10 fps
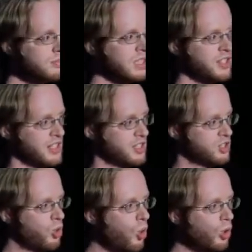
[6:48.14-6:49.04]
I'll say
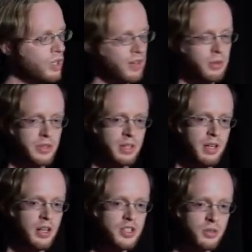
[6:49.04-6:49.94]
score if I want there to be
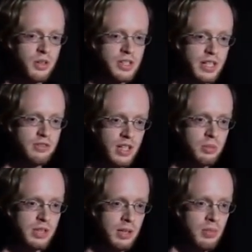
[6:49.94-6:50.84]
underscores, like a
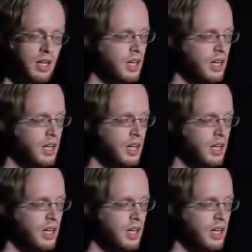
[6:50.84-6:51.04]
variable name.